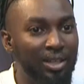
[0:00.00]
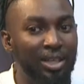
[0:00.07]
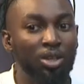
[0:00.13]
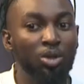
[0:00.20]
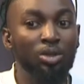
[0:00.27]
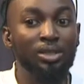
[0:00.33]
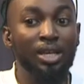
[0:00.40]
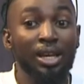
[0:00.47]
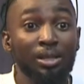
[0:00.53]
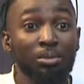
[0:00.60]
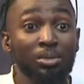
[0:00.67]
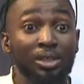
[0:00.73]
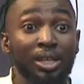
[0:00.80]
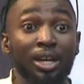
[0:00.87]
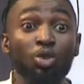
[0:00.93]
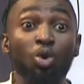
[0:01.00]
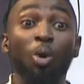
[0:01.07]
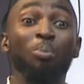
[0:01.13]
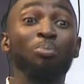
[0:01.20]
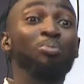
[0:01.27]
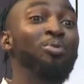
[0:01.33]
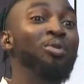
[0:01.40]
then you're telling me that you're
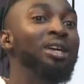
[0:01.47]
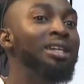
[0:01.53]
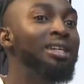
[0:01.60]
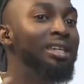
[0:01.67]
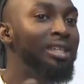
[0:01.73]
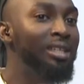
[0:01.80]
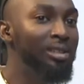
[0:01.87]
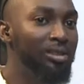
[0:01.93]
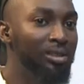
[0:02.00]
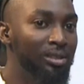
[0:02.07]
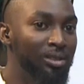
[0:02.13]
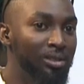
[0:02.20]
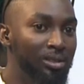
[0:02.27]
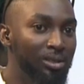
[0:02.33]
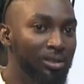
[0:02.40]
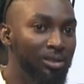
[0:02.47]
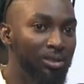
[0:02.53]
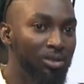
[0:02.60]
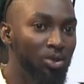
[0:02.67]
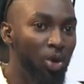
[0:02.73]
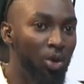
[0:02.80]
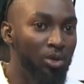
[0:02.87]
bringing
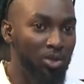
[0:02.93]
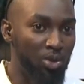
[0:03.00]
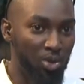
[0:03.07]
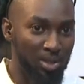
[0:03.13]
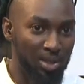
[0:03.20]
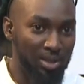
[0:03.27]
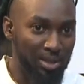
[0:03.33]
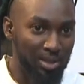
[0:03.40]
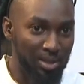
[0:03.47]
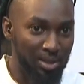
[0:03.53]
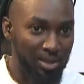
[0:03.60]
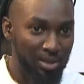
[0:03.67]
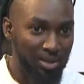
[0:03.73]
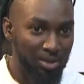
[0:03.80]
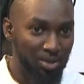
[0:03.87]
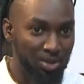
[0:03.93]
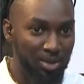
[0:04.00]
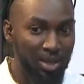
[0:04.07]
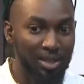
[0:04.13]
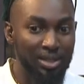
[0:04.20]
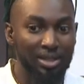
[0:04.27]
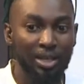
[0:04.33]
your resources you
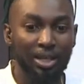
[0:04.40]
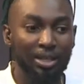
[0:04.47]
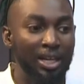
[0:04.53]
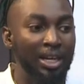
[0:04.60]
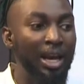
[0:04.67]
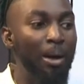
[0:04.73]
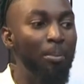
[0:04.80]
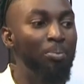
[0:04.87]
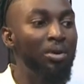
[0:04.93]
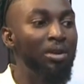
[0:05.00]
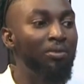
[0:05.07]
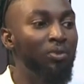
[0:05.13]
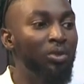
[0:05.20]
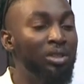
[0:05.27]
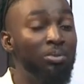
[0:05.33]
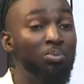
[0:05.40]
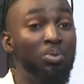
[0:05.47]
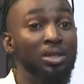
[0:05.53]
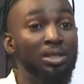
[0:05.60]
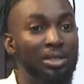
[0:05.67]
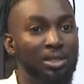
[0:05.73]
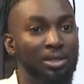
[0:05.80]
get, then I'm paying for the
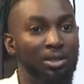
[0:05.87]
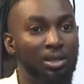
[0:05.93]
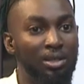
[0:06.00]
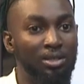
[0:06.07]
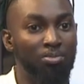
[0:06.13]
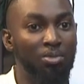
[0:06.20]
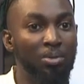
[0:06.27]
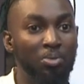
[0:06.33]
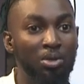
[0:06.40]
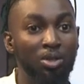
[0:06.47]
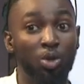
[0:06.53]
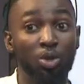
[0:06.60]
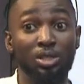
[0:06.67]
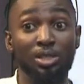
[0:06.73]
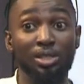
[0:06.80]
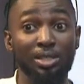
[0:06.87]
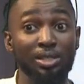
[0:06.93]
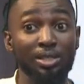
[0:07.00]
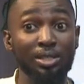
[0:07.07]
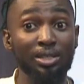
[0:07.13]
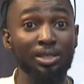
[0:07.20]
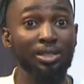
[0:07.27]
basic things, maybe
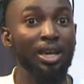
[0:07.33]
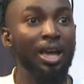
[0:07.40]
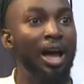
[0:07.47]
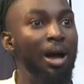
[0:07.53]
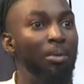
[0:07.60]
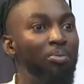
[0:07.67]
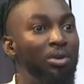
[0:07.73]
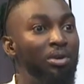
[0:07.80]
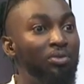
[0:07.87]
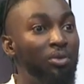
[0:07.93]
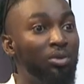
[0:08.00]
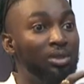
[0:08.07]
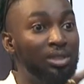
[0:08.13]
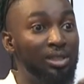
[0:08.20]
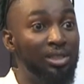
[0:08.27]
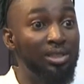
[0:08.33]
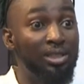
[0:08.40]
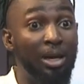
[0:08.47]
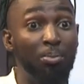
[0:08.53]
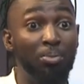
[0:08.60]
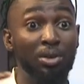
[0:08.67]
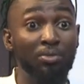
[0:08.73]
logistics, I'm paying for this,
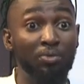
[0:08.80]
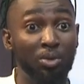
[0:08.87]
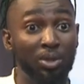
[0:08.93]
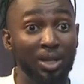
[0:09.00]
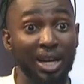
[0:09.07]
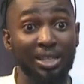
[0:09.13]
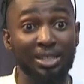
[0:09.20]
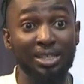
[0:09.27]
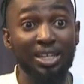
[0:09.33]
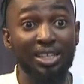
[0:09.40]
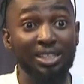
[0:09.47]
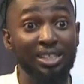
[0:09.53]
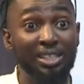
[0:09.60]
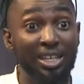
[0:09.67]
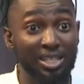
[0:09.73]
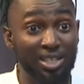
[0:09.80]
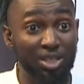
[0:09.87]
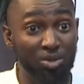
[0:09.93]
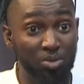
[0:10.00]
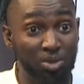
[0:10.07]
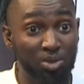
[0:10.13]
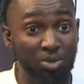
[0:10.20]
I'm paying for that, exactly. the
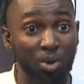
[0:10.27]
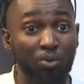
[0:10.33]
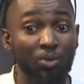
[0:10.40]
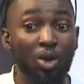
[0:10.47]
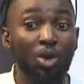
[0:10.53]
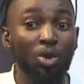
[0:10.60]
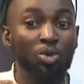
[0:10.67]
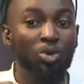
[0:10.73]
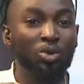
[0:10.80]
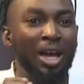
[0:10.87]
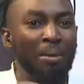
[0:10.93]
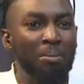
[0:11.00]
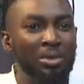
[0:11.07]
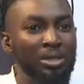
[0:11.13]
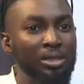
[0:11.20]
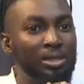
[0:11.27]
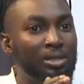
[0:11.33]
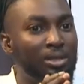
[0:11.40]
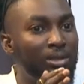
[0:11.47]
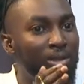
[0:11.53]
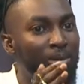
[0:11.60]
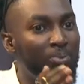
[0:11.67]
necessary stuff. So that means
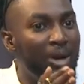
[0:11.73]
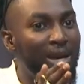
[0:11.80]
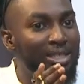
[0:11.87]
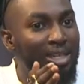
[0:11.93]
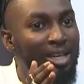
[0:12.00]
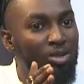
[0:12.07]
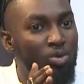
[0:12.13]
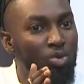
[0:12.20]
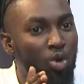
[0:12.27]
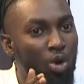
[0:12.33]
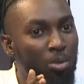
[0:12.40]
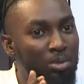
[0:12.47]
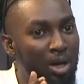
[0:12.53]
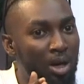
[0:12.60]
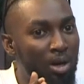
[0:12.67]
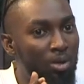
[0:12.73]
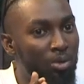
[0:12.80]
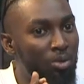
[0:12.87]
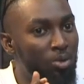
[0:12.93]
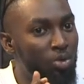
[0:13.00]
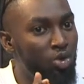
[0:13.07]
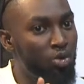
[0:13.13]
the price has to come, down.
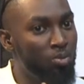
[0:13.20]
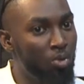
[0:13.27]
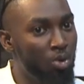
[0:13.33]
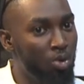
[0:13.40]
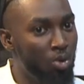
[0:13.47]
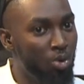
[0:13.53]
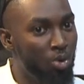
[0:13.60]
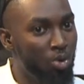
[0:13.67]
down, like small. I said,